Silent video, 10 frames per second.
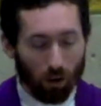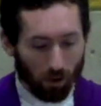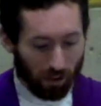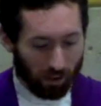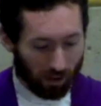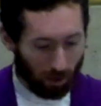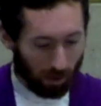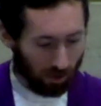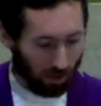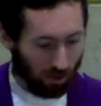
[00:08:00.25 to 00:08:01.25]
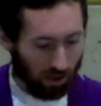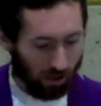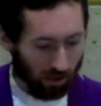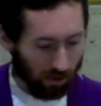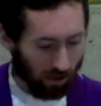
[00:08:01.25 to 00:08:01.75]
all of these comings of
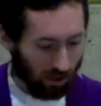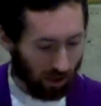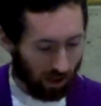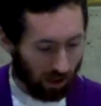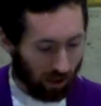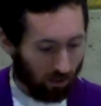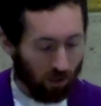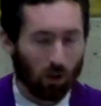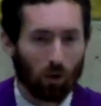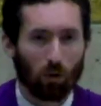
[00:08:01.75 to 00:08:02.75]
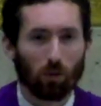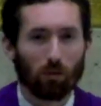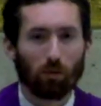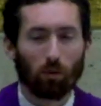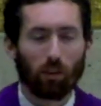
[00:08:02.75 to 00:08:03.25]
Jesus.
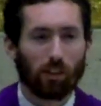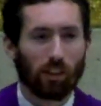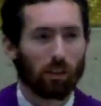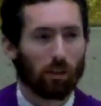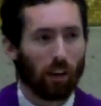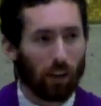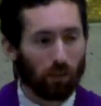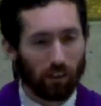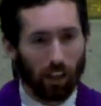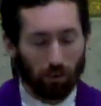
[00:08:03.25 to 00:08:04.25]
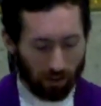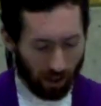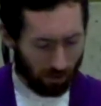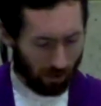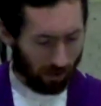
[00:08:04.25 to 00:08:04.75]
So we're in the season of Advent,
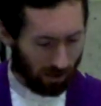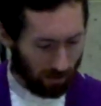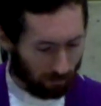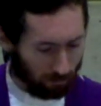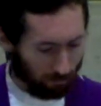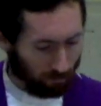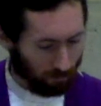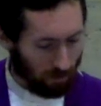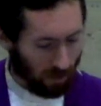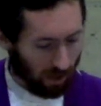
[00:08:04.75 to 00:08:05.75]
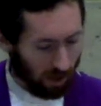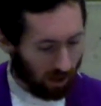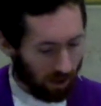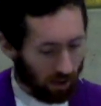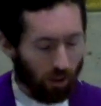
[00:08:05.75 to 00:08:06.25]
Advent, Advent.
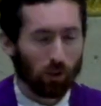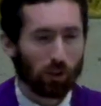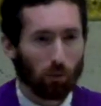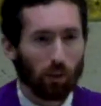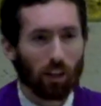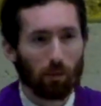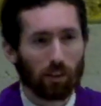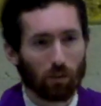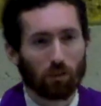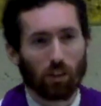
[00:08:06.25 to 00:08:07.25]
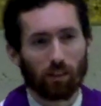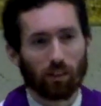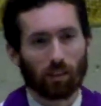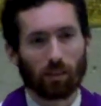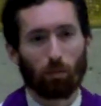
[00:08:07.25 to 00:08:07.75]
There's three comings of
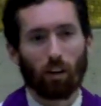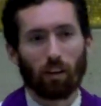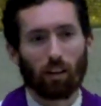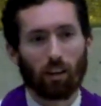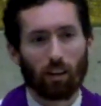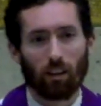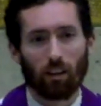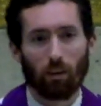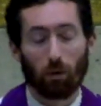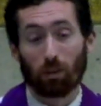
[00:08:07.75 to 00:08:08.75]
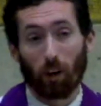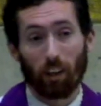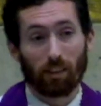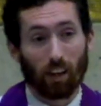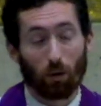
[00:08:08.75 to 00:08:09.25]
Jesus, but what's
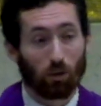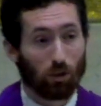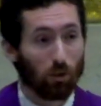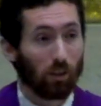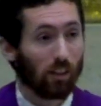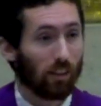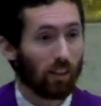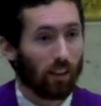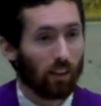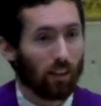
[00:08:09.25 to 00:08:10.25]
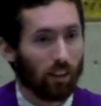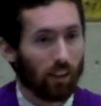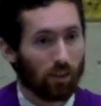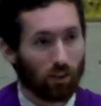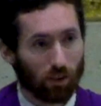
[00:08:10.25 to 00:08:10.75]
great is our duty
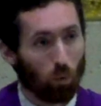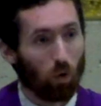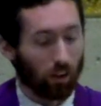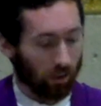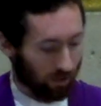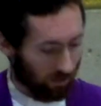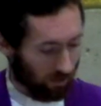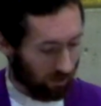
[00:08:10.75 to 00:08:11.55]
is just one.